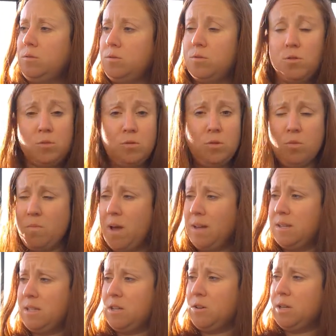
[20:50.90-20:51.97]
Do you, my
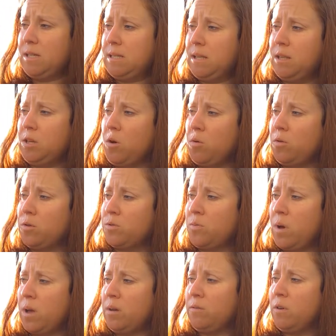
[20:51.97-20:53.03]
dearie, said the ogre's
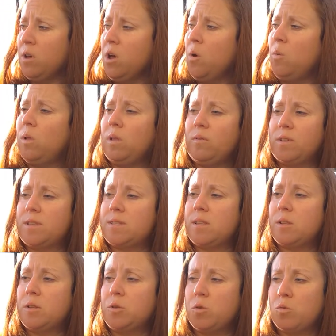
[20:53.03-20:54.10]
wife. Well, if it's the
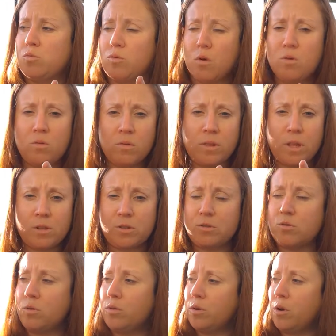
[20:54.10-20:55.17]
little rogue that
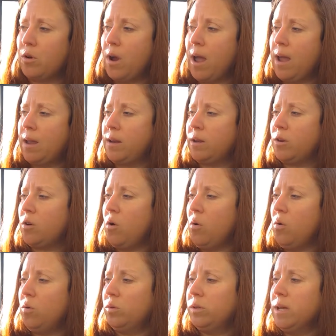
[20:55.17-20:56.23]
stole your hen and
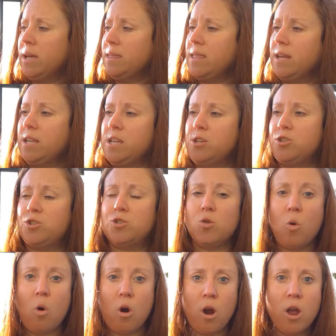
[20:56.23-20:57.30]
gold, then he's
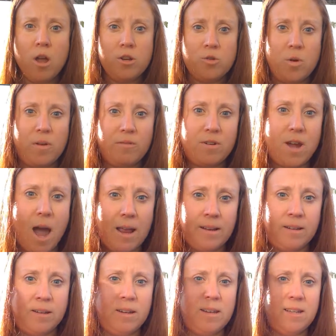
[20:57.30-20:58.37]
sure to have
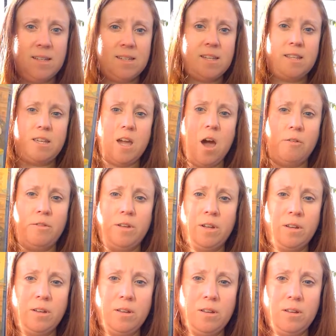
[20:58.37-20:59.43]
gotten into the oven.
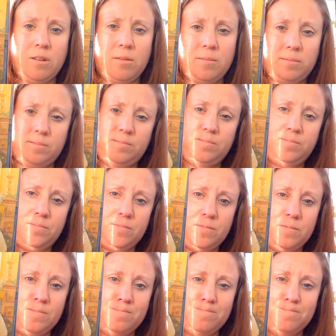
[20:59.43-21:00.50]

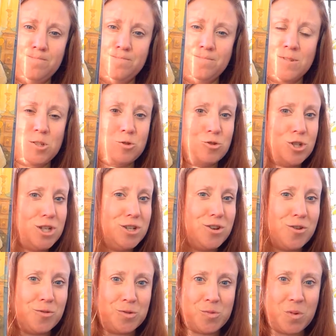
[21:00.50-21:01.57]
So she
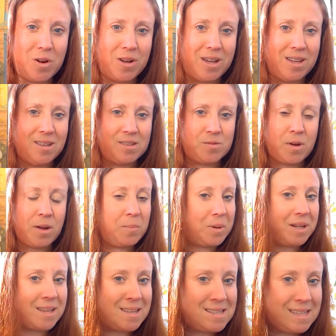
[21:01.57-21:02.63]
knows where he is, right? But
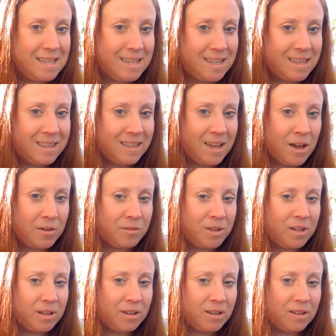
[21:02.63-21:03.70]
is he in the oven?